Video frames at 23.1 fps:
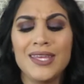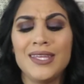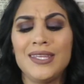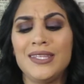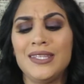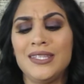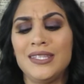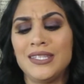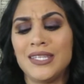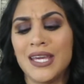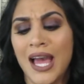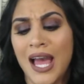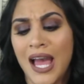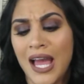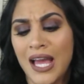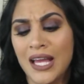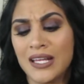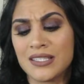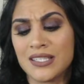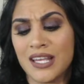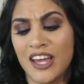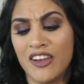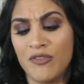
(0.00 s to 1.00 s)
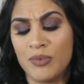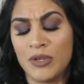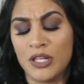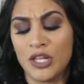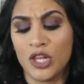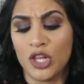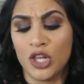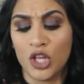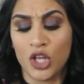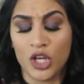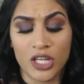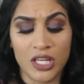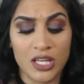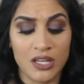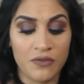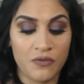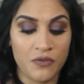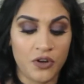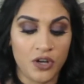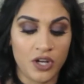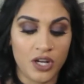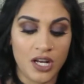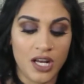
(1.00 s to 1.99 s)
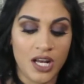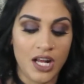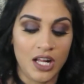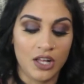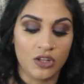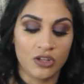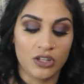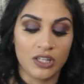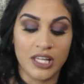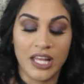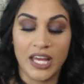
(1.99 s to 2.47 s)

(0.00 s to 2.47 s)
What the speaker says: Yes, I've been looking for a color